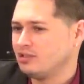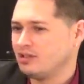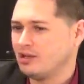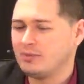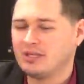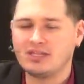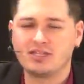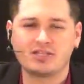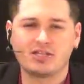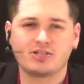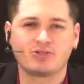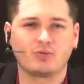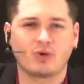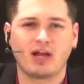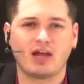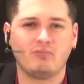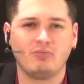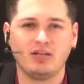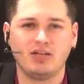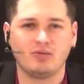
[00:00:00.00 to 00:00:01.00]
I mean, this is
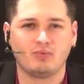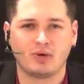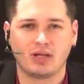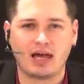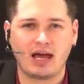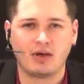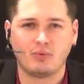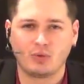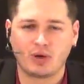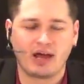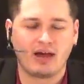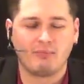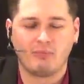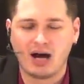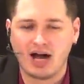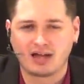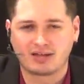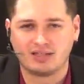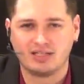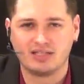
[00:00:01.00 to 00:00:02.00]
what I mean when I when I
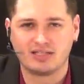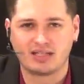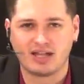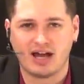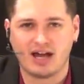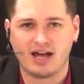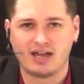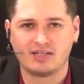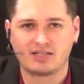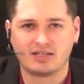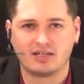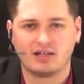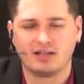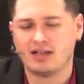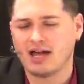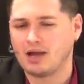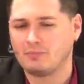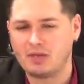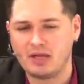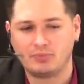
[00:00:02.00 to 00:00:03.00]
mock these guys, and a
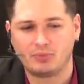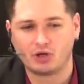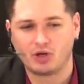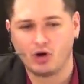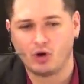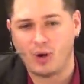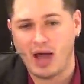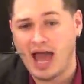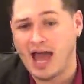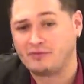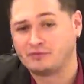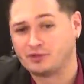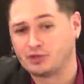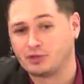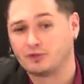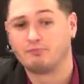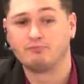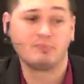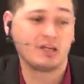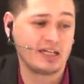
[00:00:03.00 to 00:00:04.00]
lot of people go
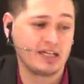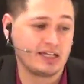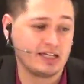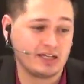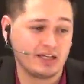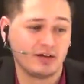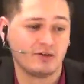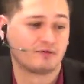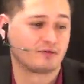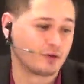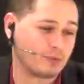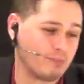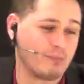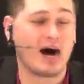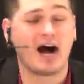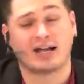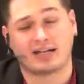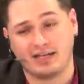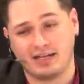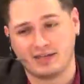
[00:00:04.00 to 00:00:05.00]
after me for
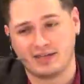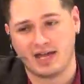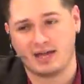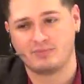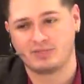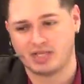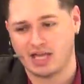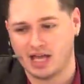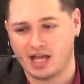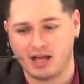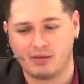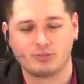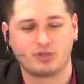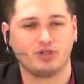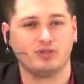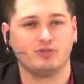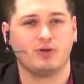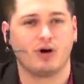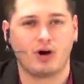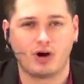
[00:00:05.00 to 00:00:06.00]
mocking them, saying I'm
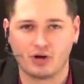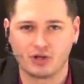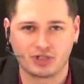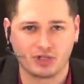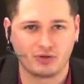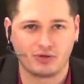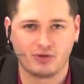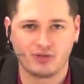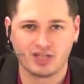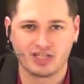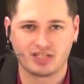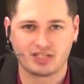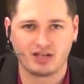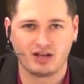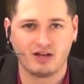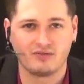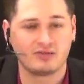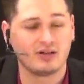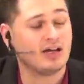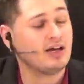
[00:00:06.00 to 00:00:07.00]
too harsh and all this
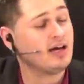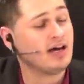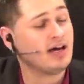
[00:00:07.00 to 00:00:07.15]
stuff.